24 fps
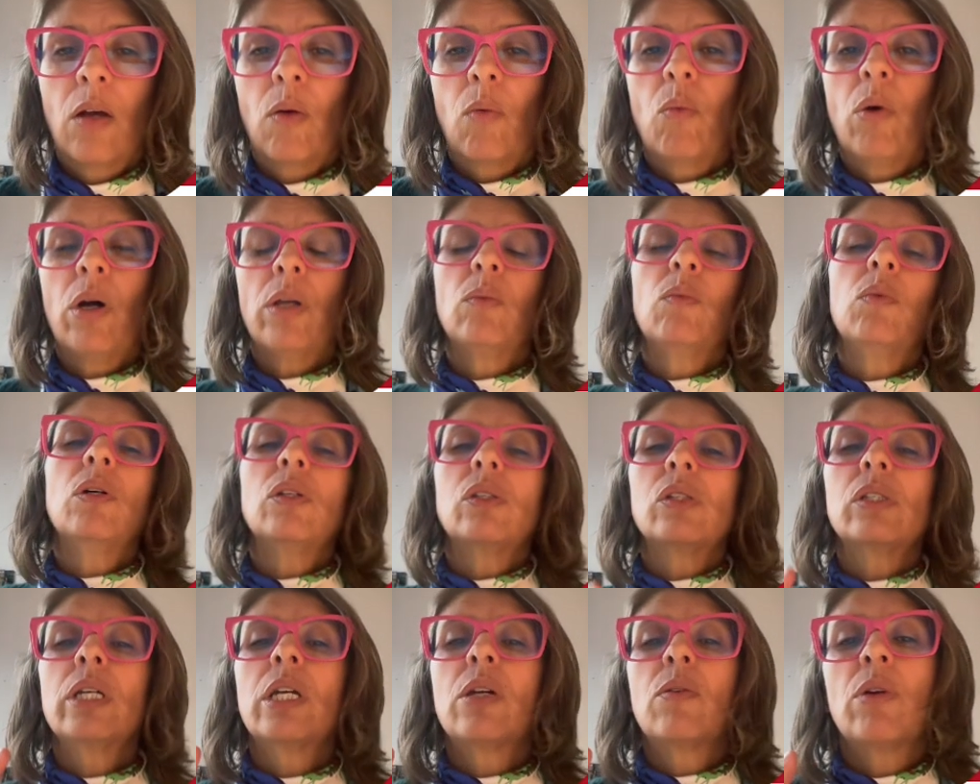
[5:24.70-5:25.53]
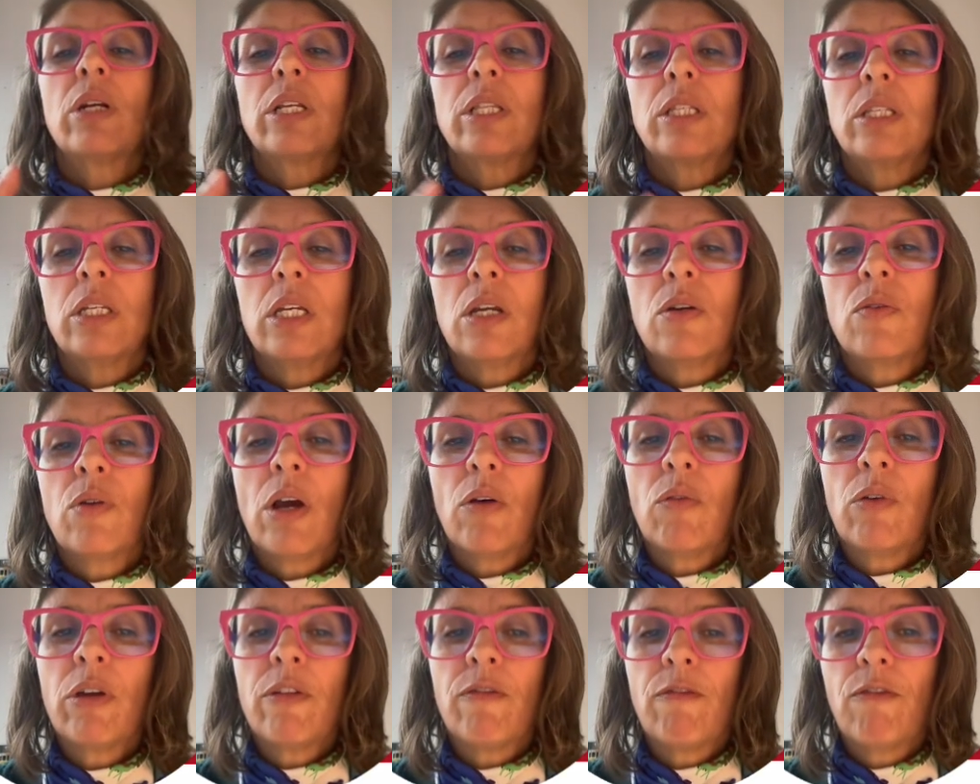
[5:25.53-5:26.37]
What was the
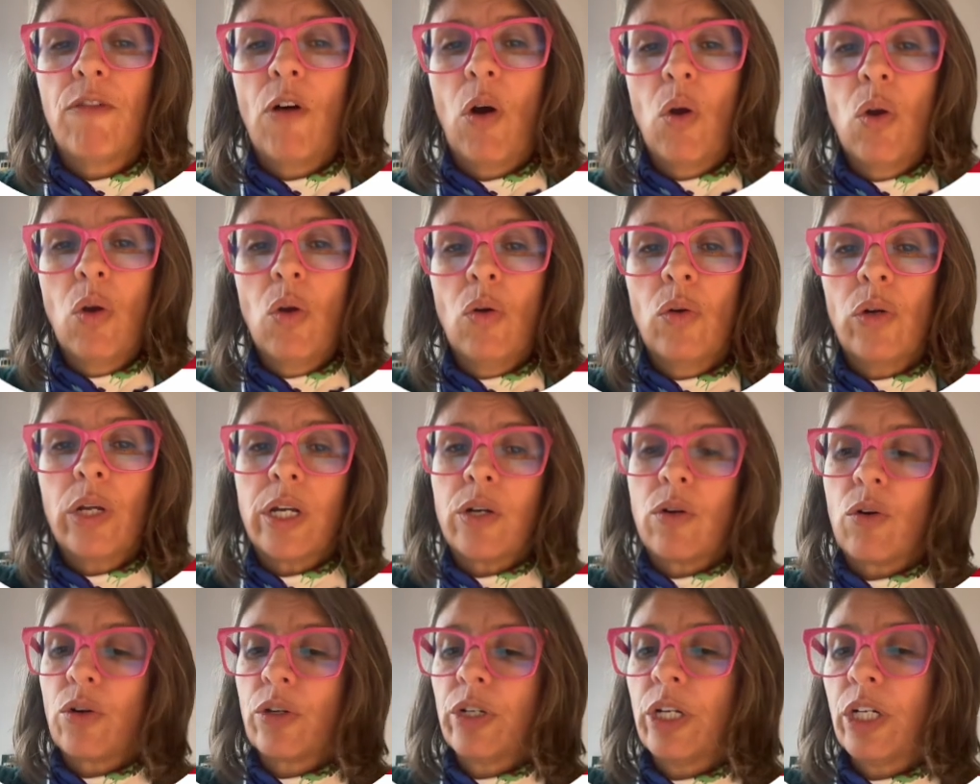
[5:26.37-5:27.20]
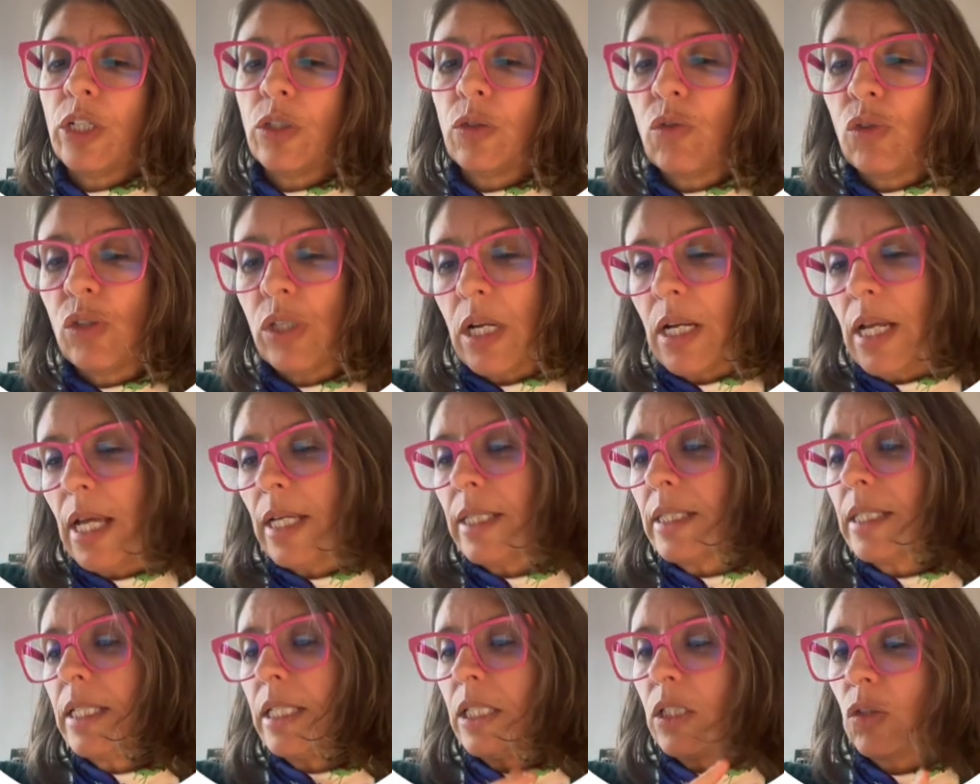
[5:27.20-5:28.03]
criteria we follow in order to
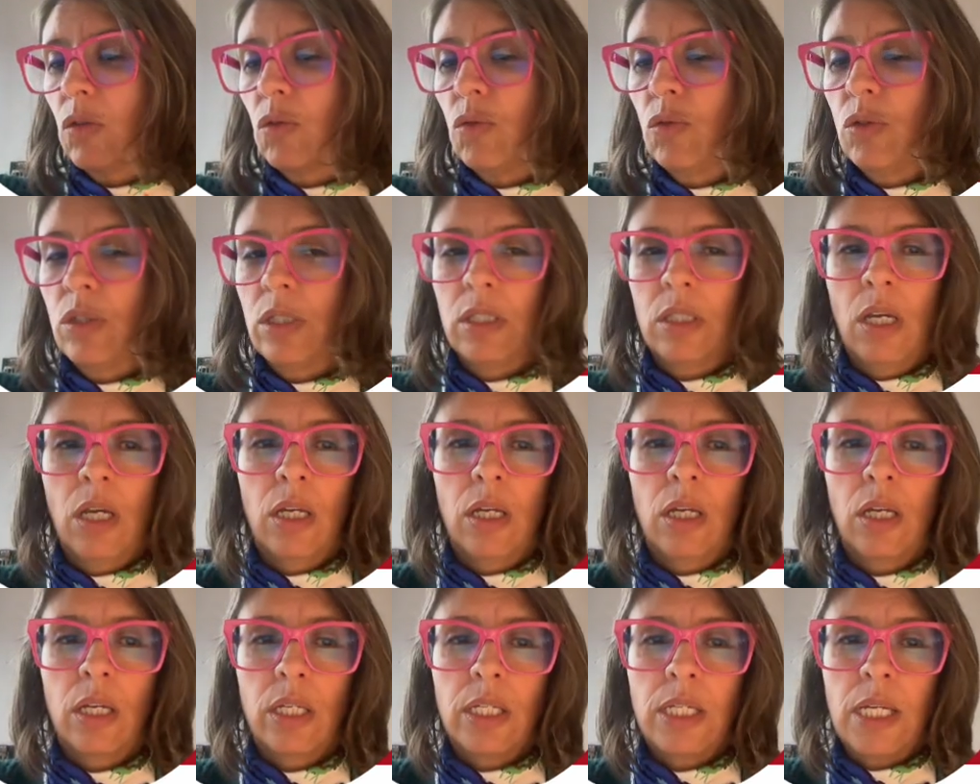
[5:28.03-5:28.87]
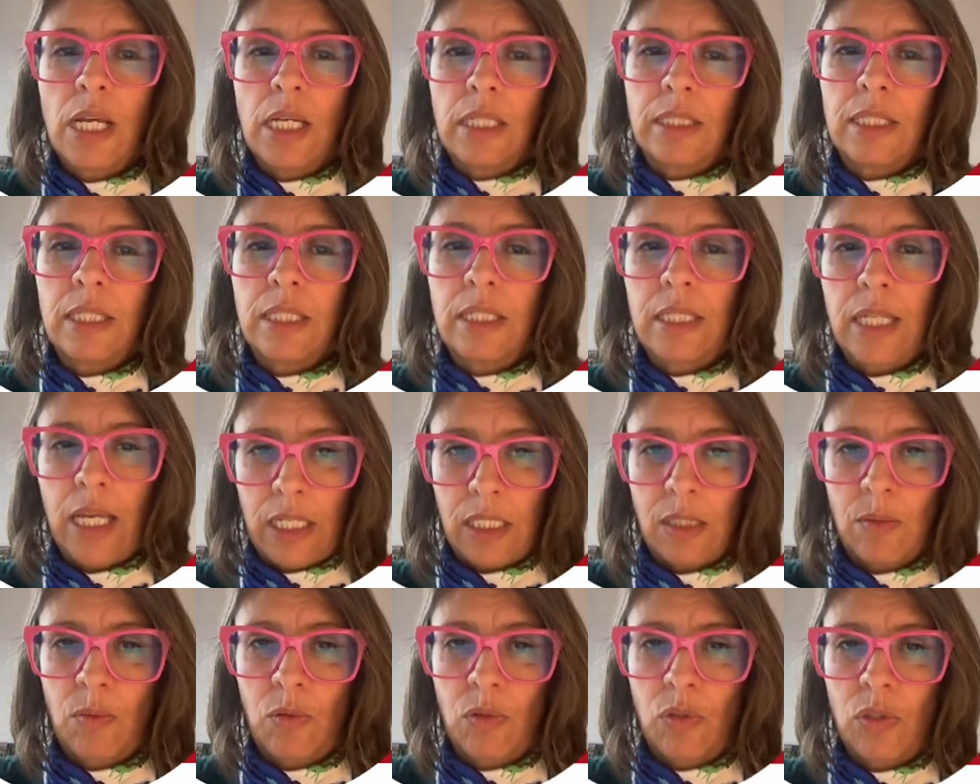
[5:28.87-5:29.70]
select these two ELT
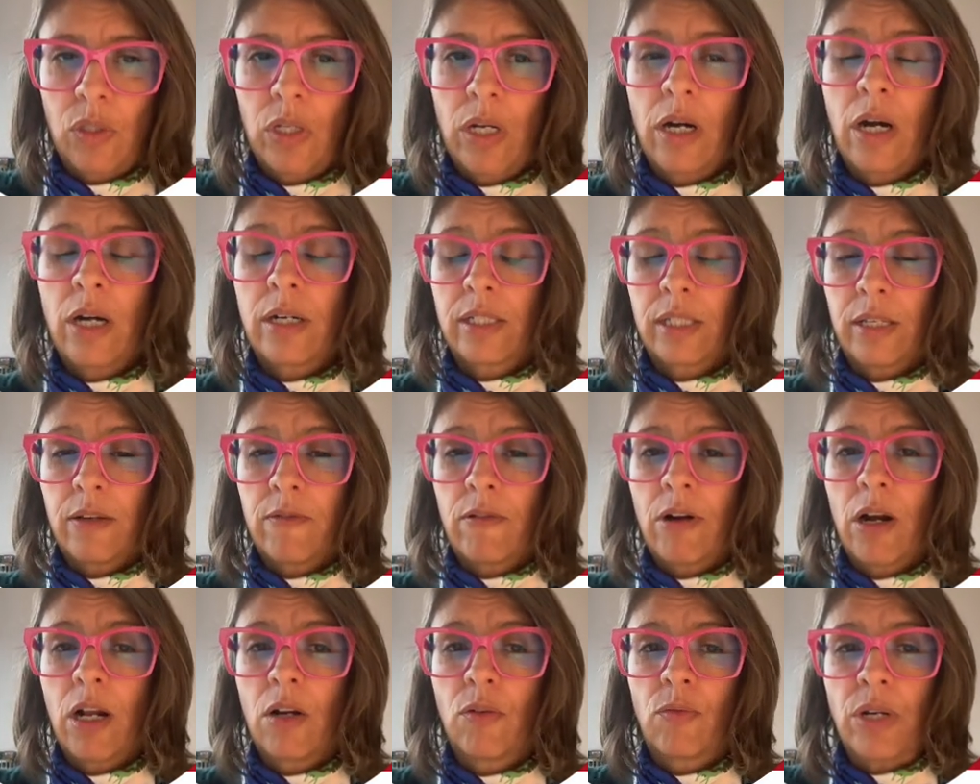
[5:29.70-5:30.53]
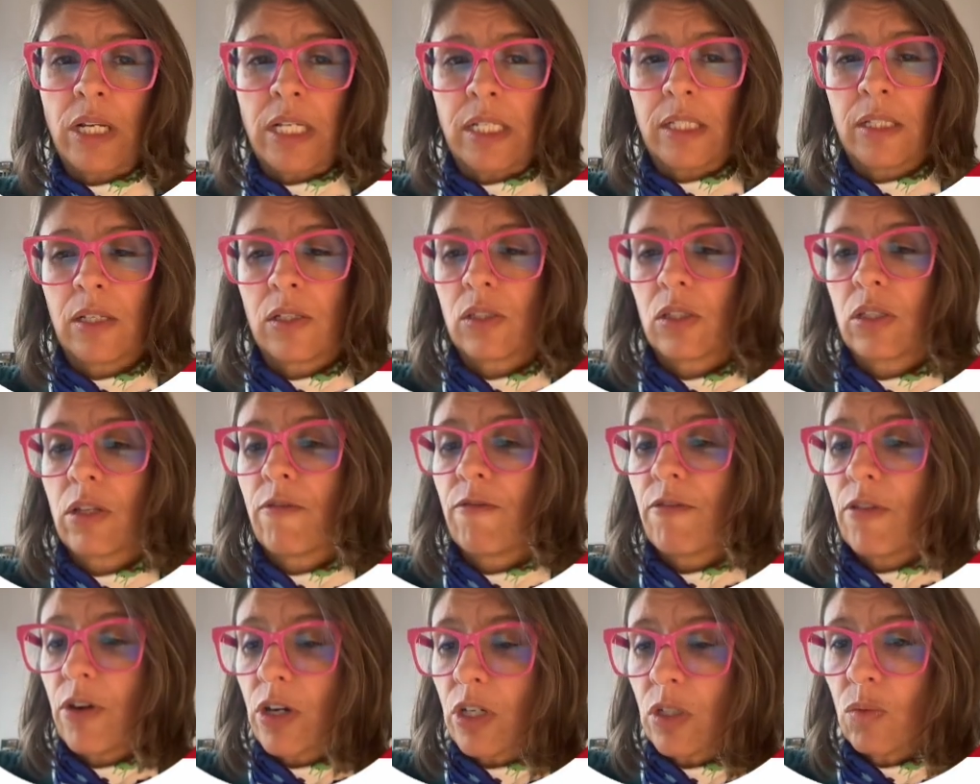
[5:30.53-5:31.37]
textbooks? There are several reasons. The
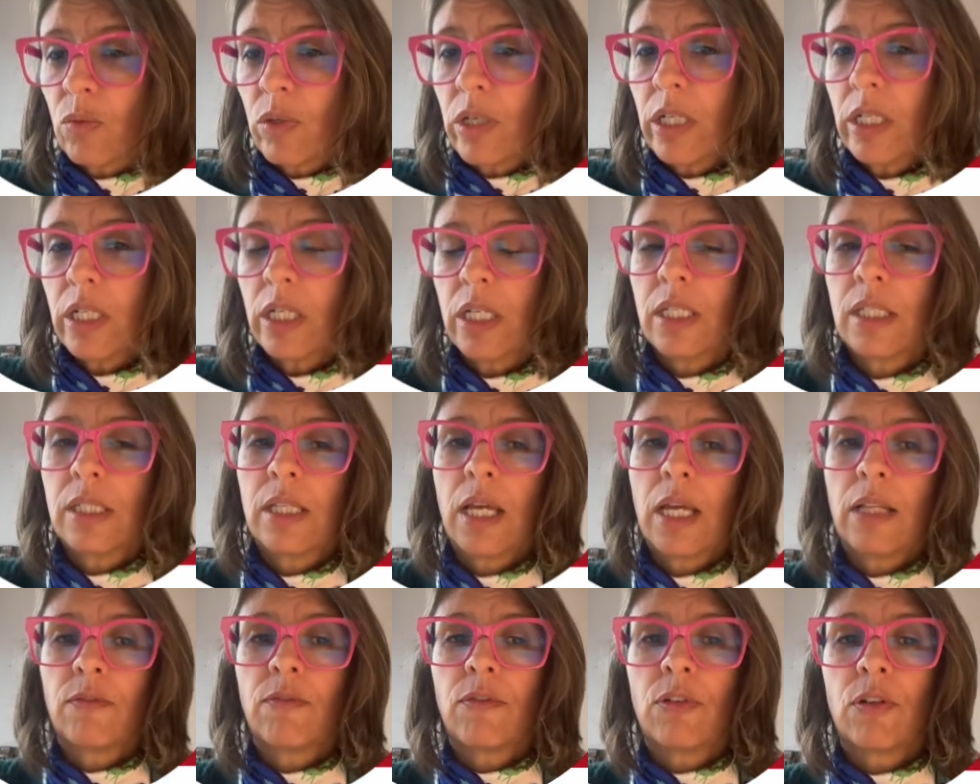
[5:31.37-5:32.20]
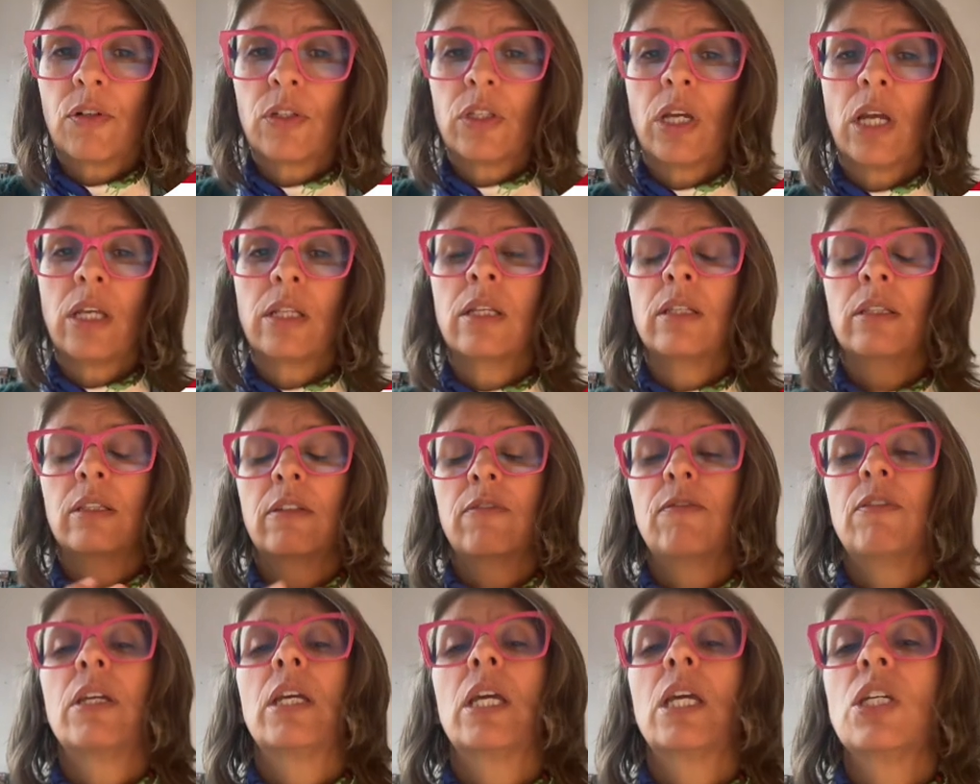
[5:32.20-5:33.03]
first one is that for the
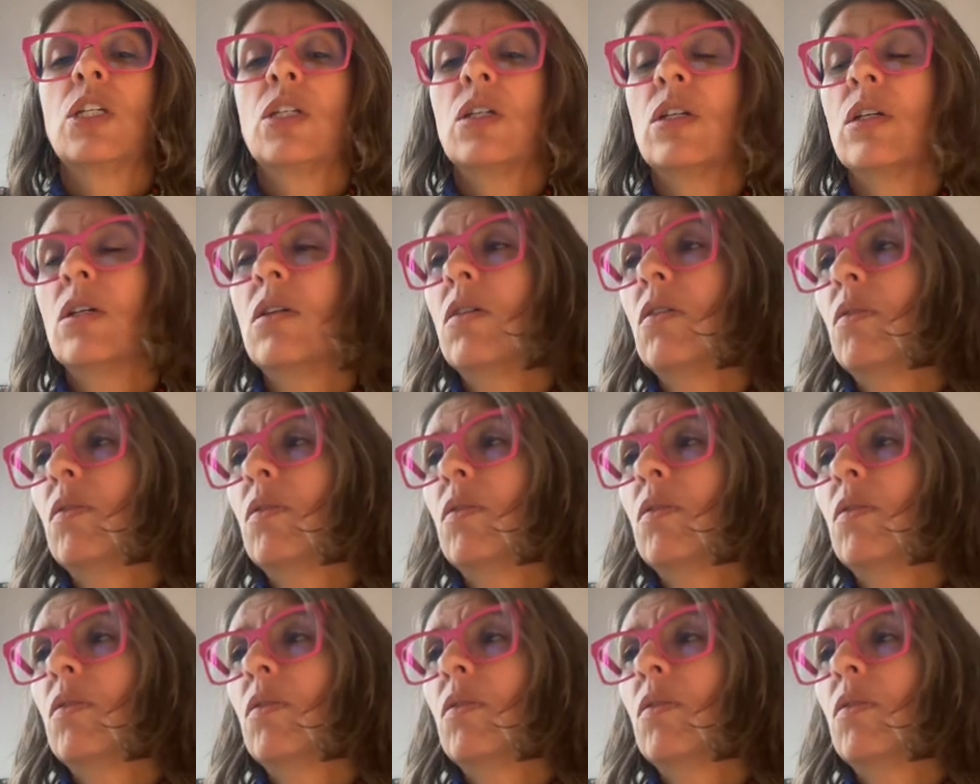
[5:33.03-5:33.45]
identification